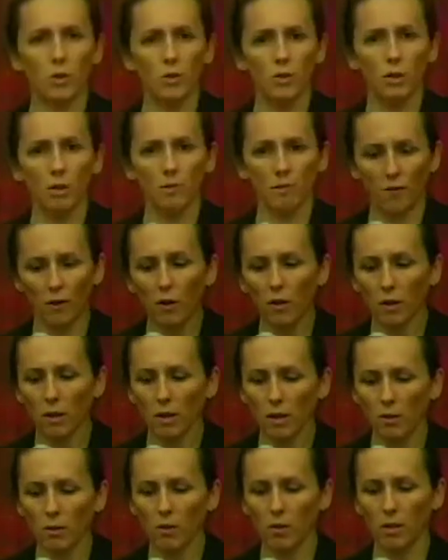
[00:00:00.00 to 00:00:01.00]
very
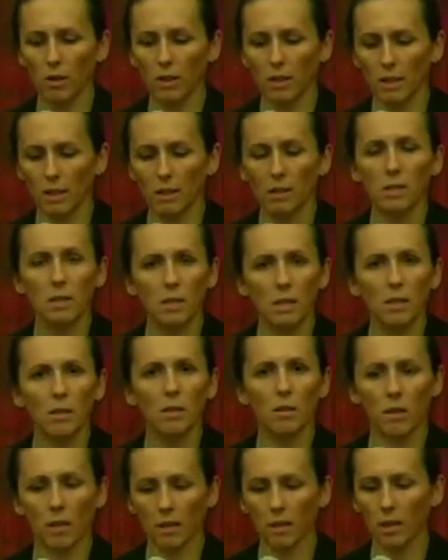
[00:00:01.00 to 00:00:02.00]
literally in
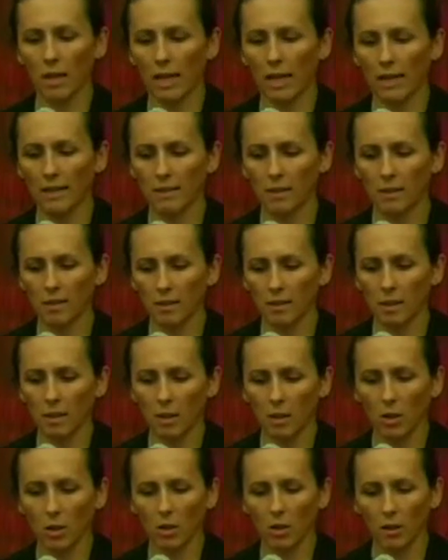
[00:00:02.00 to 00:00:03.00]
steel and glass and
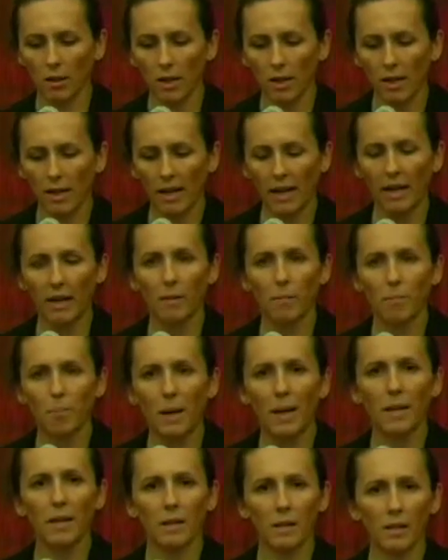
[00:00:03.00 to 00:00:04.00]
silicon and
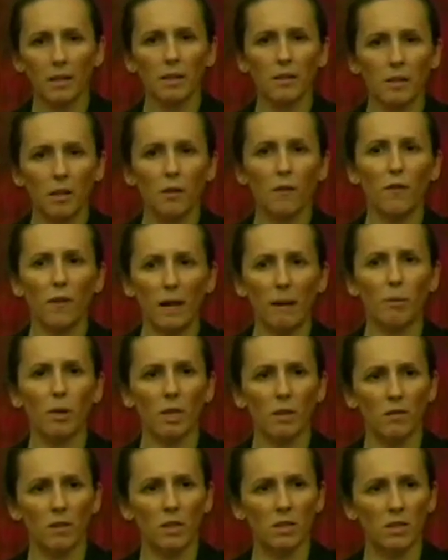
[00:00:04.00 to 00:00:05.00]
embed it into the
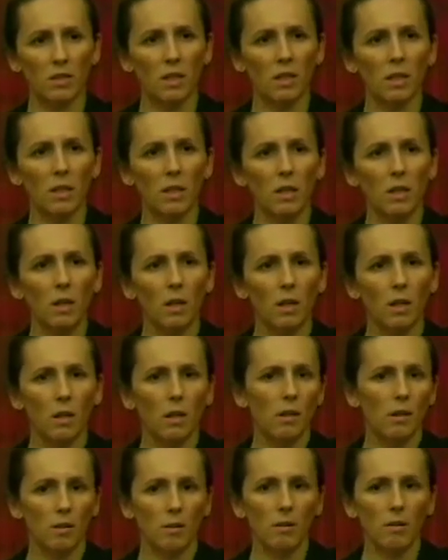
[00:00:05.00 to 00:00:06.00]
fabric of the city
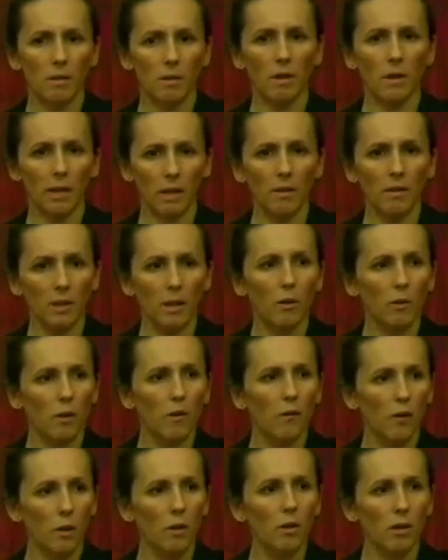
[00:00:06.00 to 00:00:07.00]
in a, you know, in a
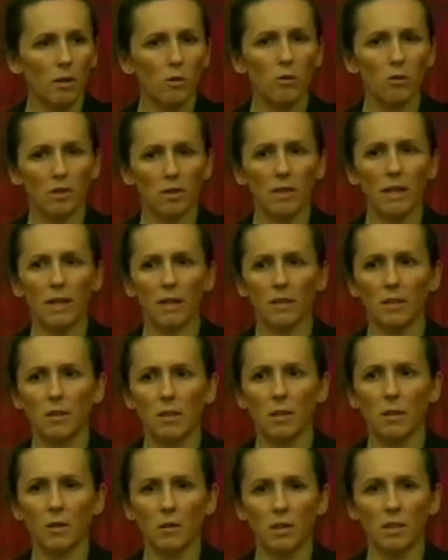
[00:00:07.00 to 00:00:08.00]
very literal sense. You
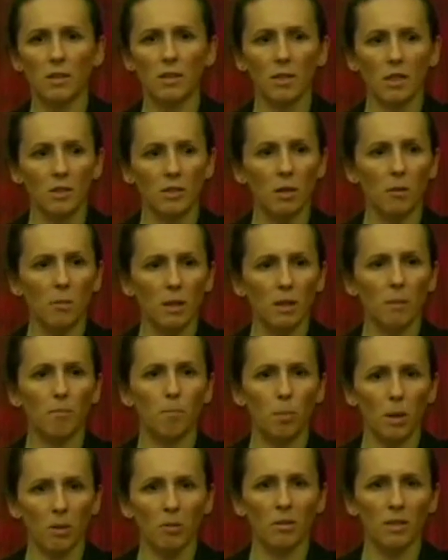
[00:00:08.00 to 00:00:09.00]
know, these things are being
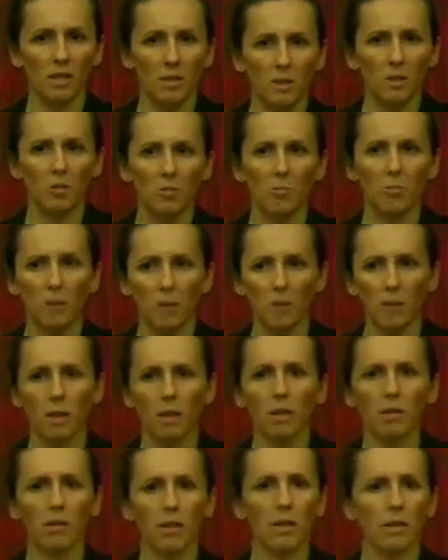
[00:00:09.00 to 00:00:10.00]
built into
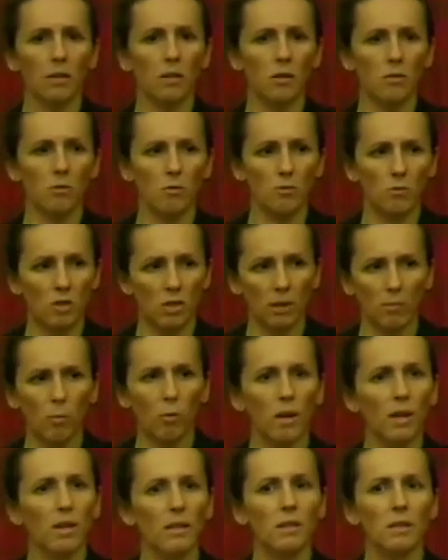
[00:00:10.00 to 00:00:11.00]
buildings, into
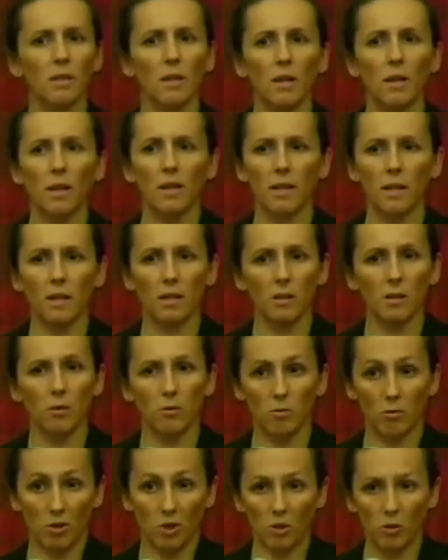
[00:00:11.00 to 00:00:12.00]
subways,
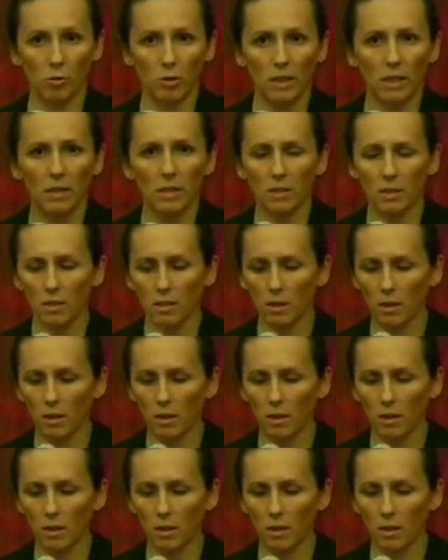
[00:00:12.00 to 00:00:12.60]
into streets